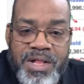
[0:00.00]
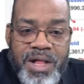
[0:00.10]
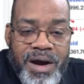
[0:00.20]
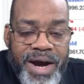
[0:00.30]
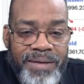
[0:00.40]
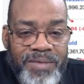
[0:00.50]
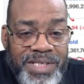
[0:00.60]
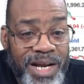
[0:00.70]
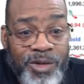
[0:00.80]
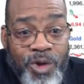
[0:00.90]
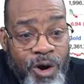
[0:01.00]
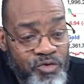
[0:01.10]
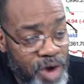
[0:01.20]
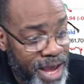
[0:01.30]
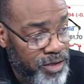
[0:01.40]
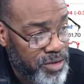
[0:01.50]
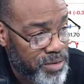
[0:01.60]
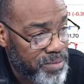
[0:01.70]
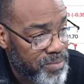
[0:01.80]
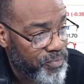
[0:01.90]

All right, he's got a long ride too.